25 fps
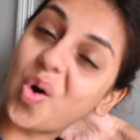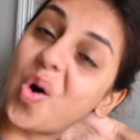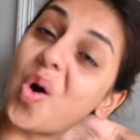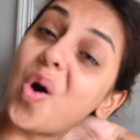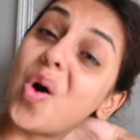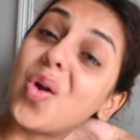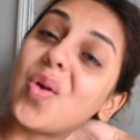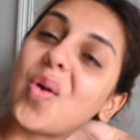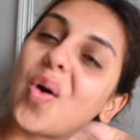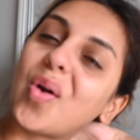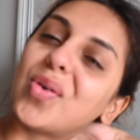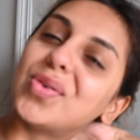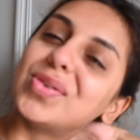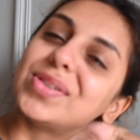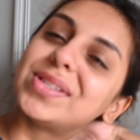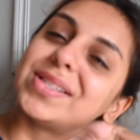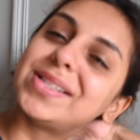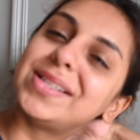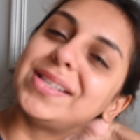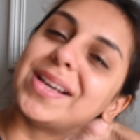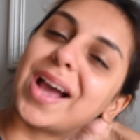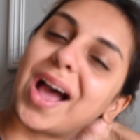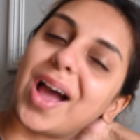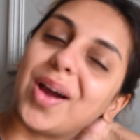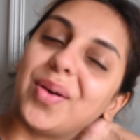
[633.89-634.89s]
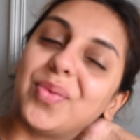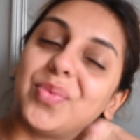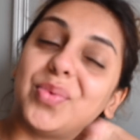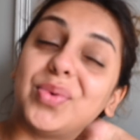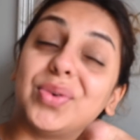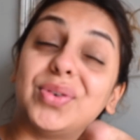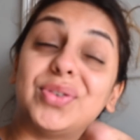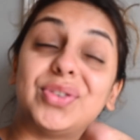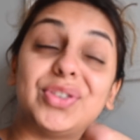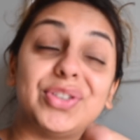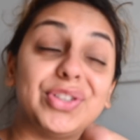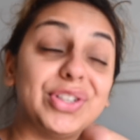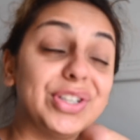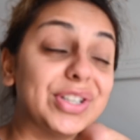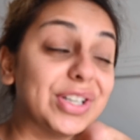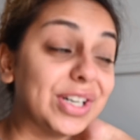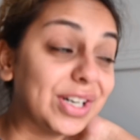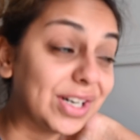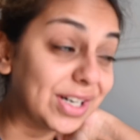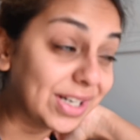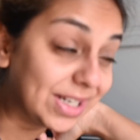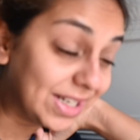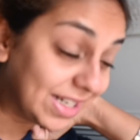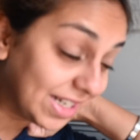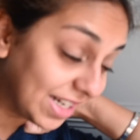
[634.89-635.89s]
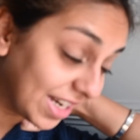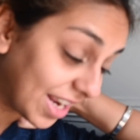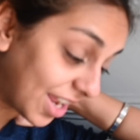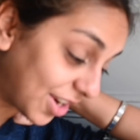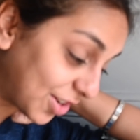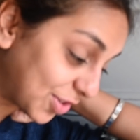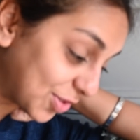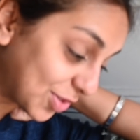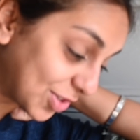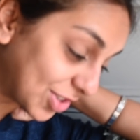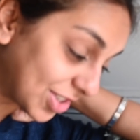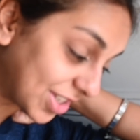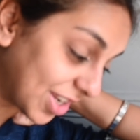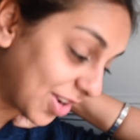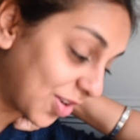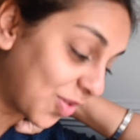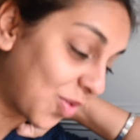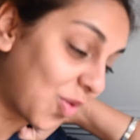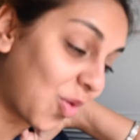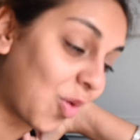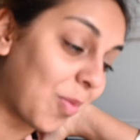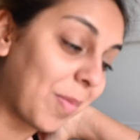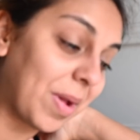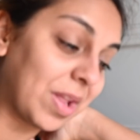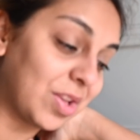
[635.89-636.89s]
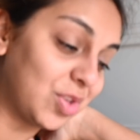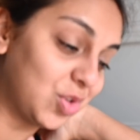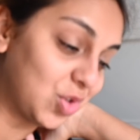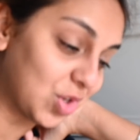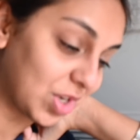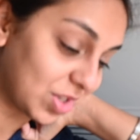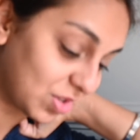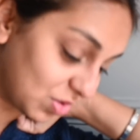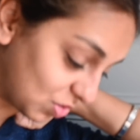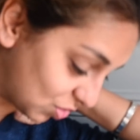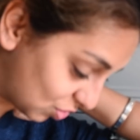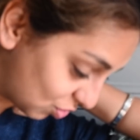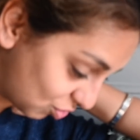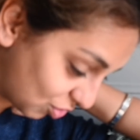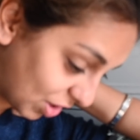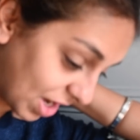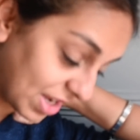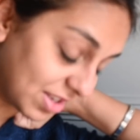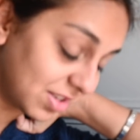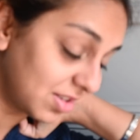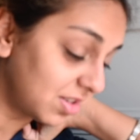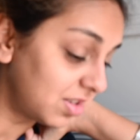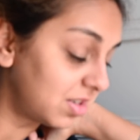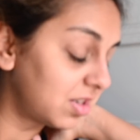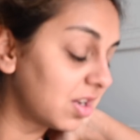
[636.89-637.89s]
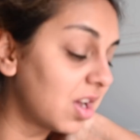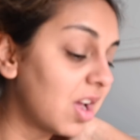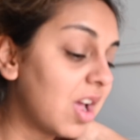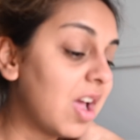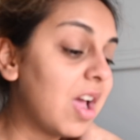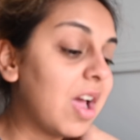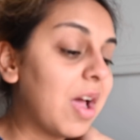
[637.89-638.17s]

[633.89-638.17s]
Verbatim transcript: all honesty i would really like to stay home and just rest